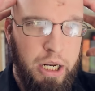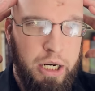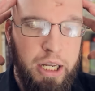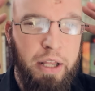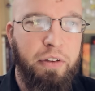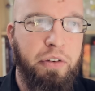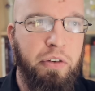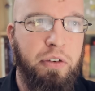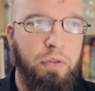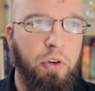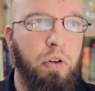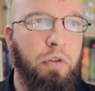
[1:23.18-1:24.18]
again, this is
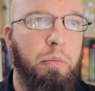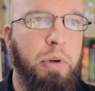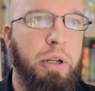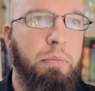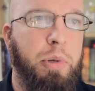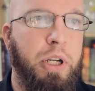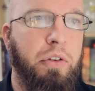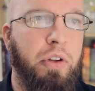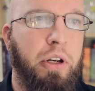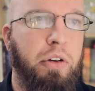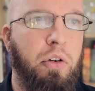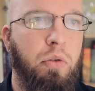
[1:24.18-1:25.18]
difficult for me because
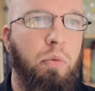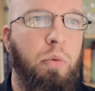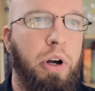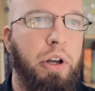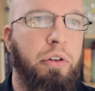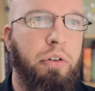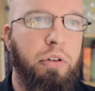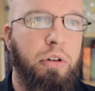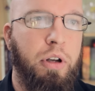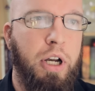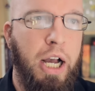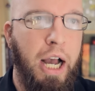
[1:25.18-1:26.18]
I don't want,
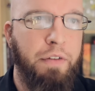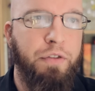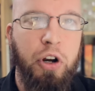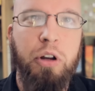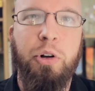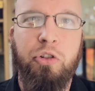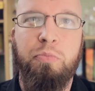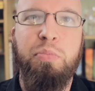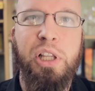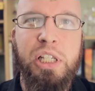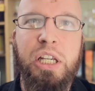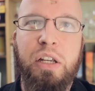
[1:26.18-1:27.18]
I very much
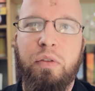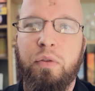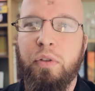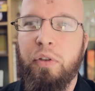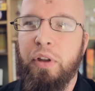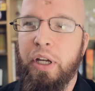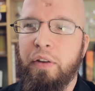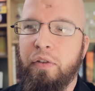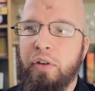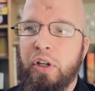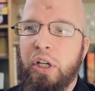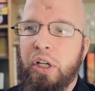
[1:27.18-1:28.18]
believe
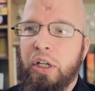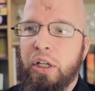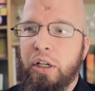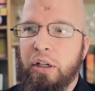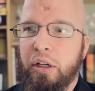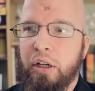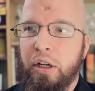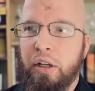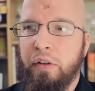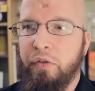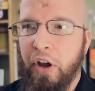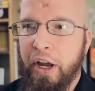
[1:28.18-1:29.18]
that
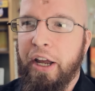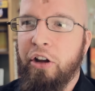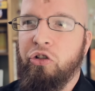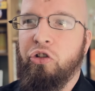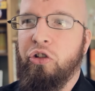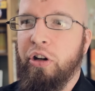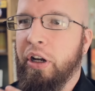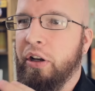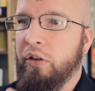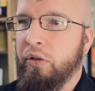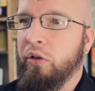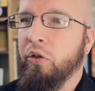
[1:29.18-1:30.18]
Daesh
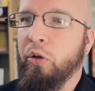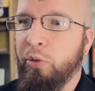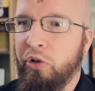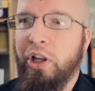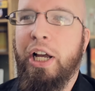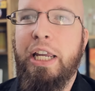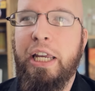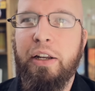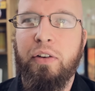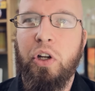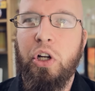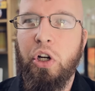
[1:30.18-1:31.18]
and groups like
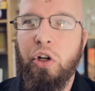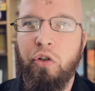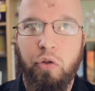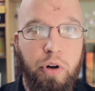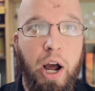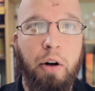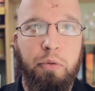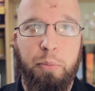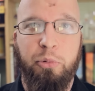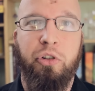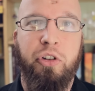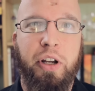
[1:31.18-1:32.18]
it do not
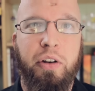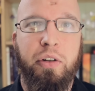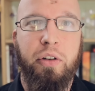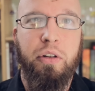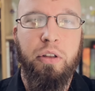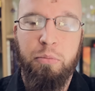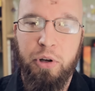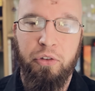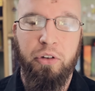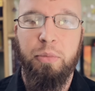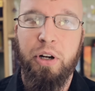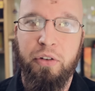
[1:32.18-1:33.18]
represent the
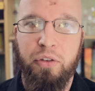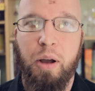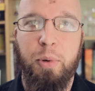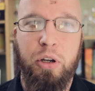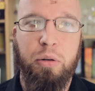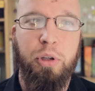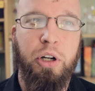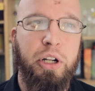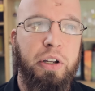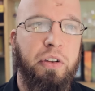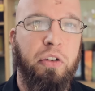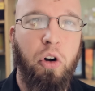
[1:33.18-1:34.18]
Muslim and Islamic
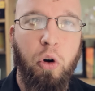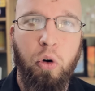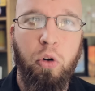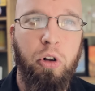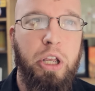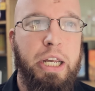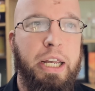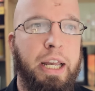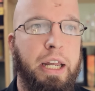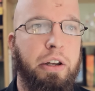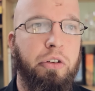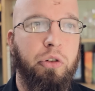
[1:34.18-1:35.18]
communities as a whole,
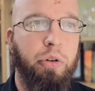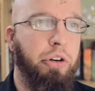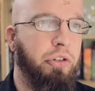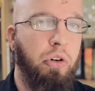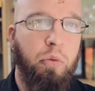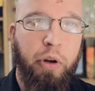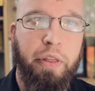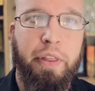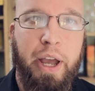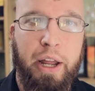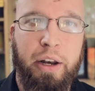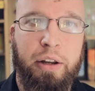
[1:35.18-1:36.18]
and so I don't want
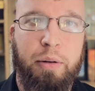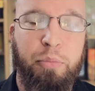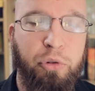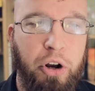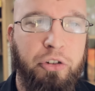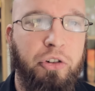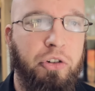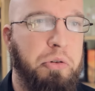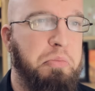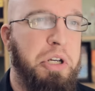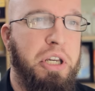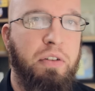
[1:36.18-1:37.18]
that impression
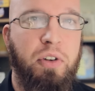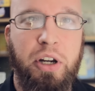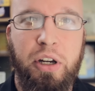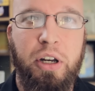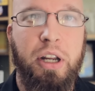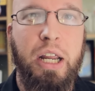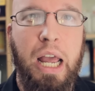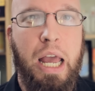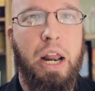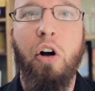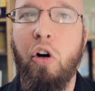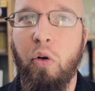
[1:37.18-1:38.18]
to be given
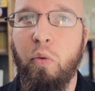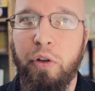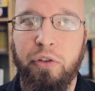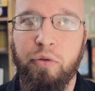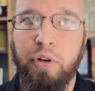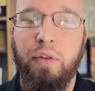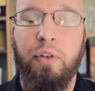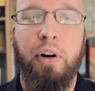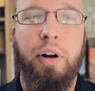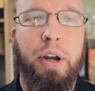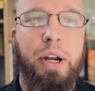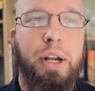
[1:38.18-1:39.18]
at all whatsoever.